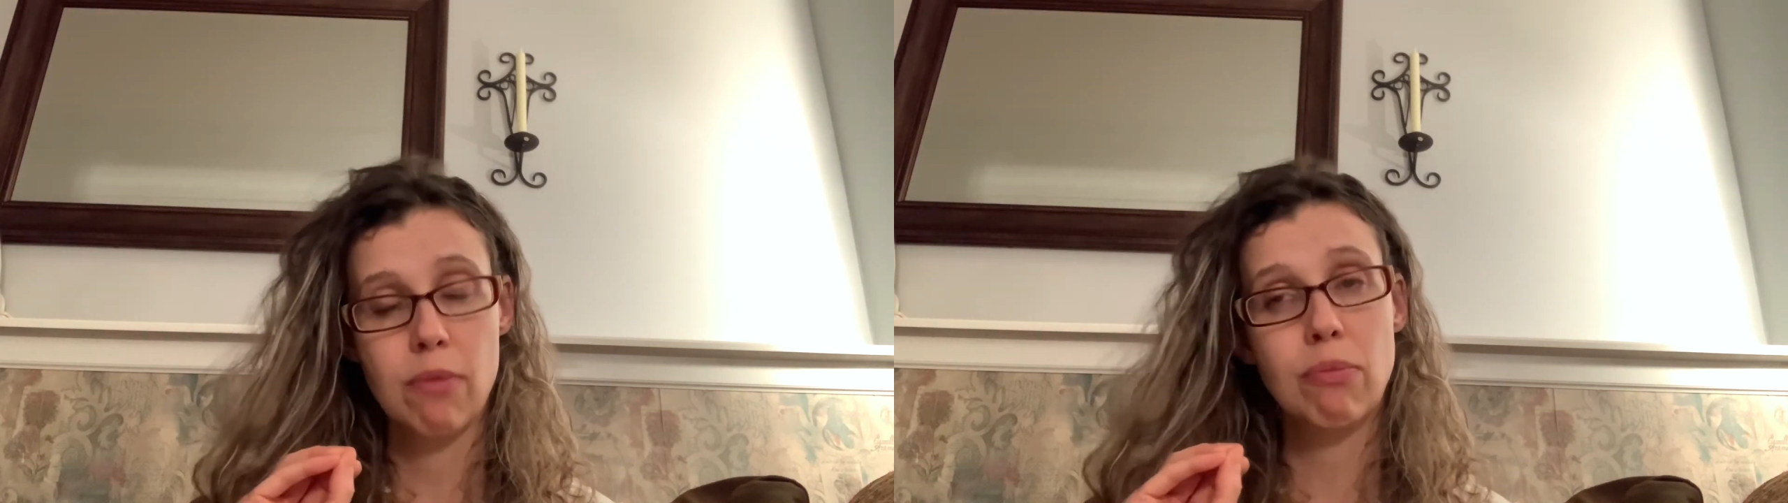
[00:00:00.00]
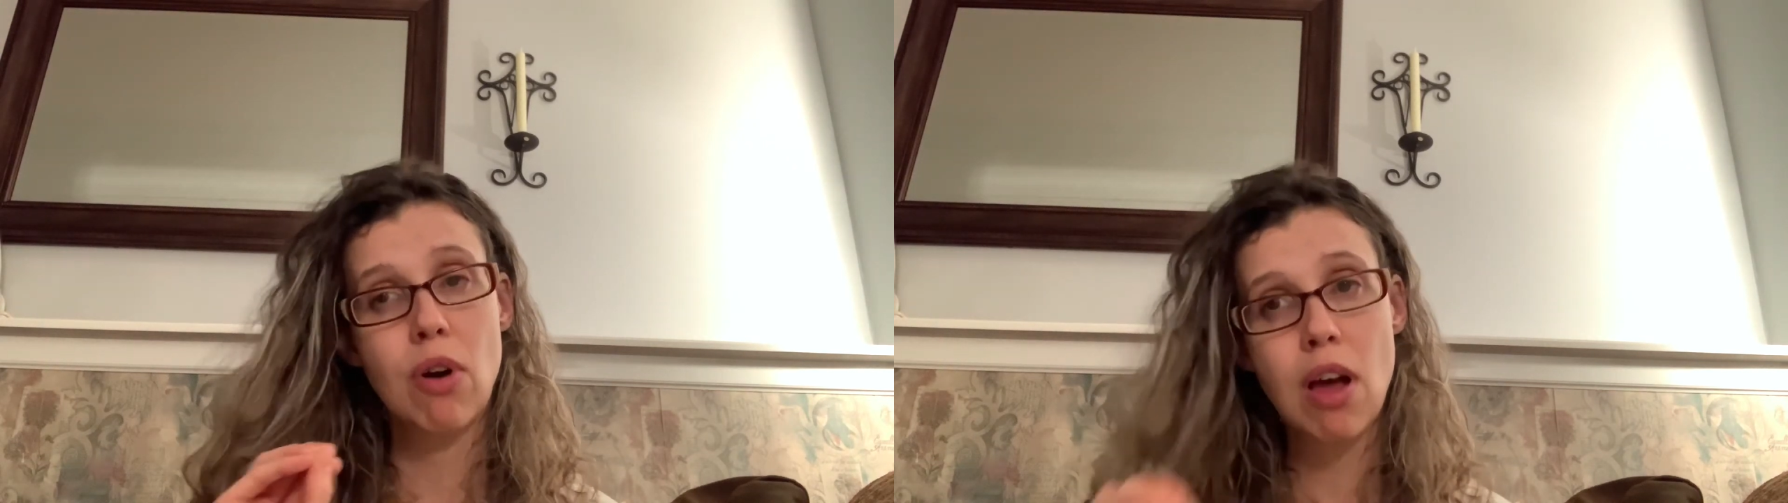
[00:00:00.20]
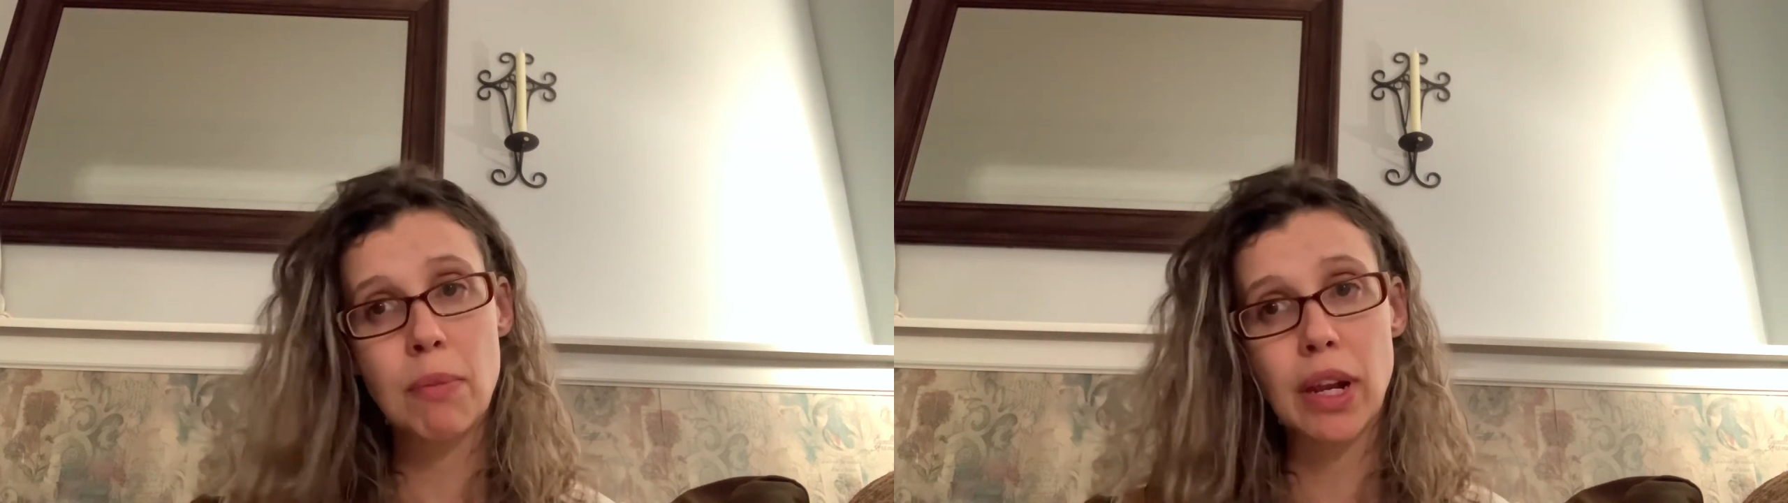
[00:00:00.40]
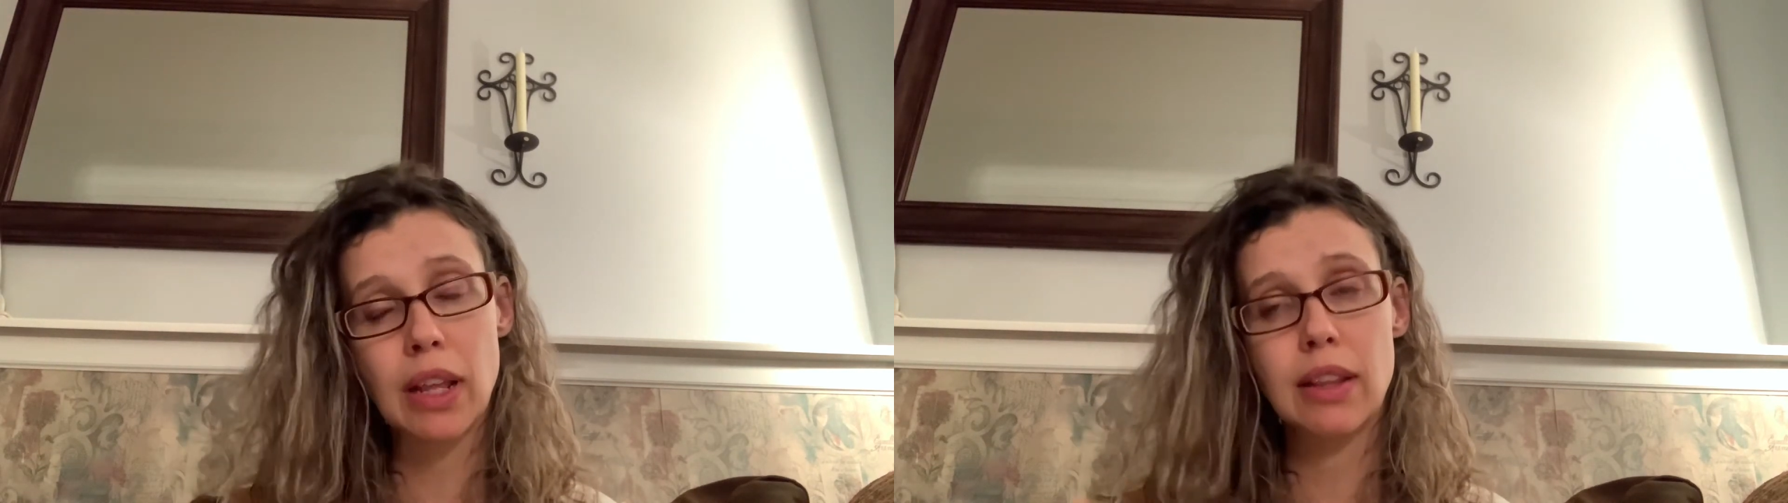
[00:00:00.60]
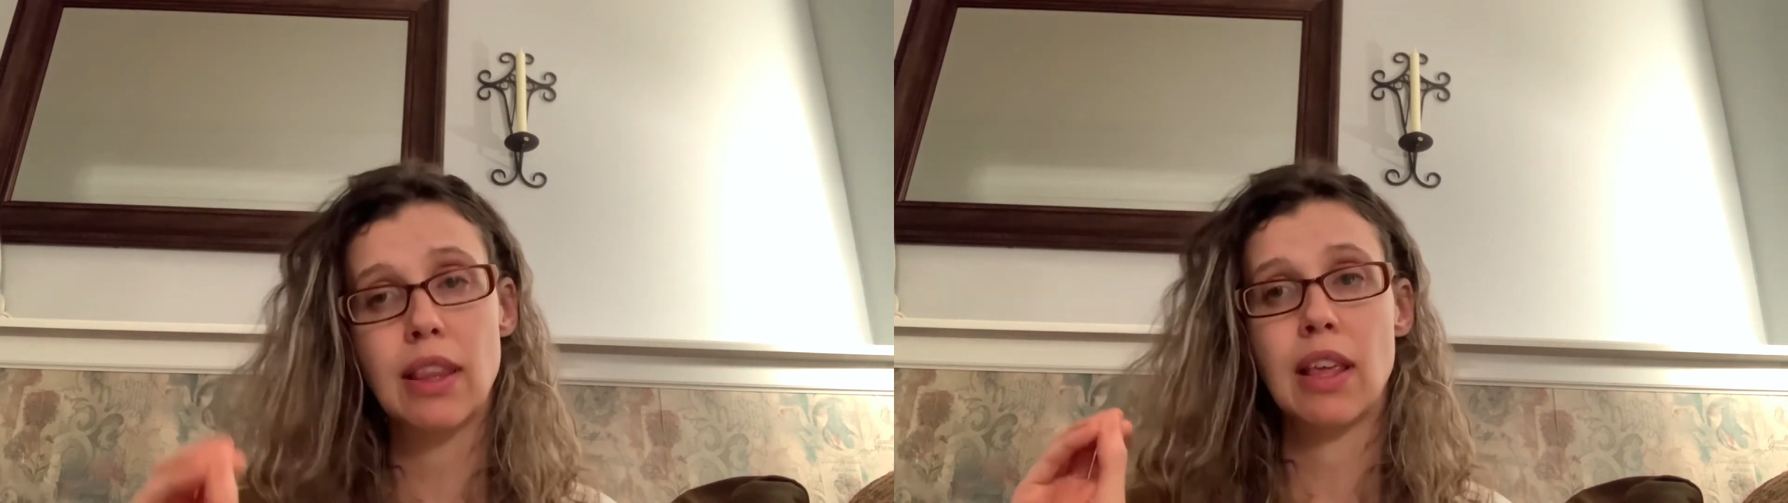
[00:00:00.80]
prominent
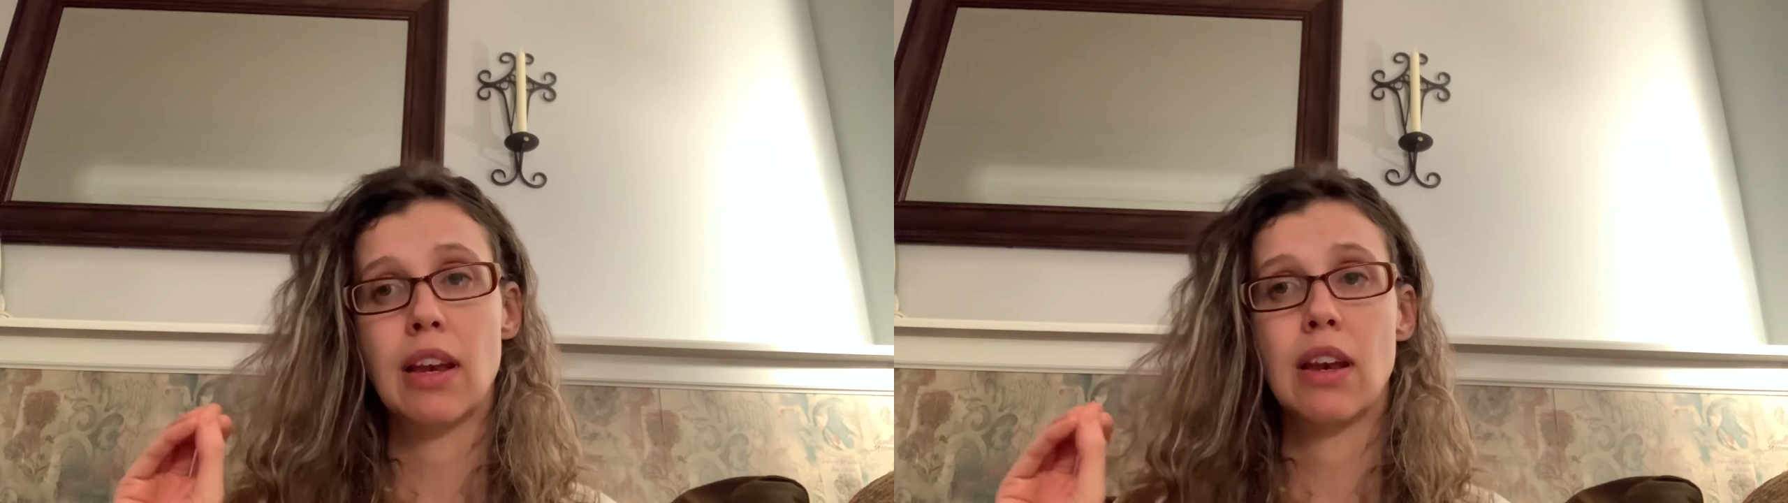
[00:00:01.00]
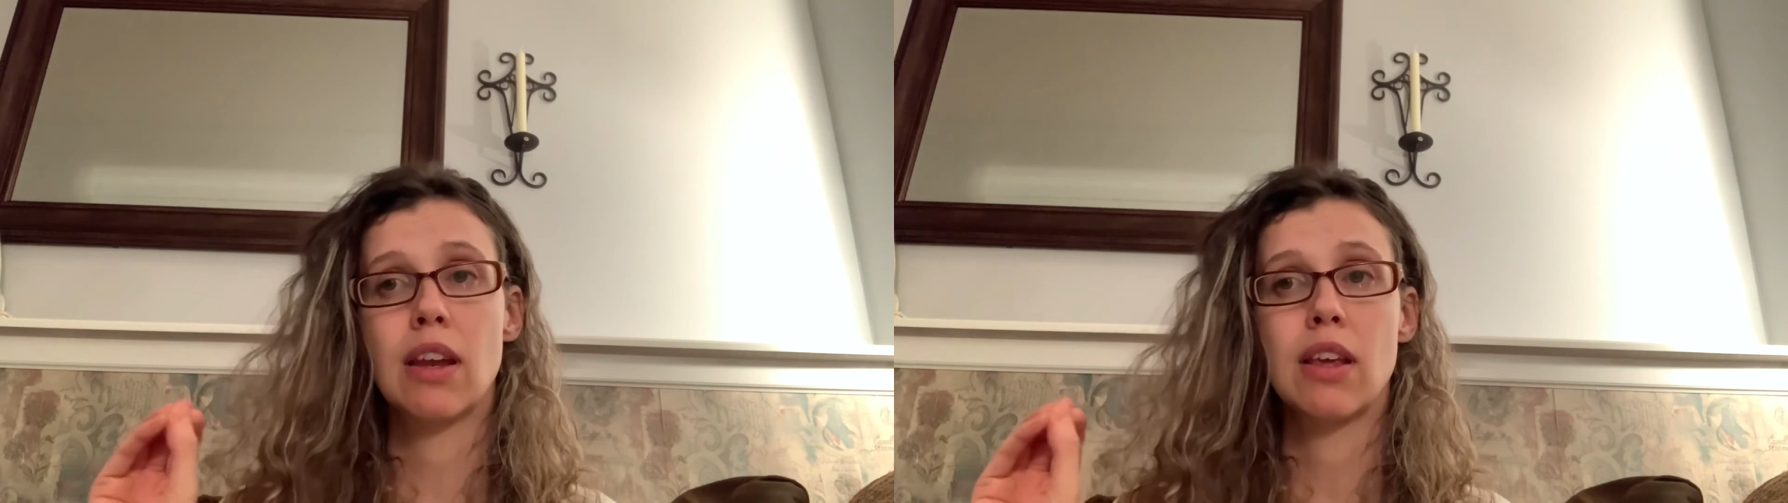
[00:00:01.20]
than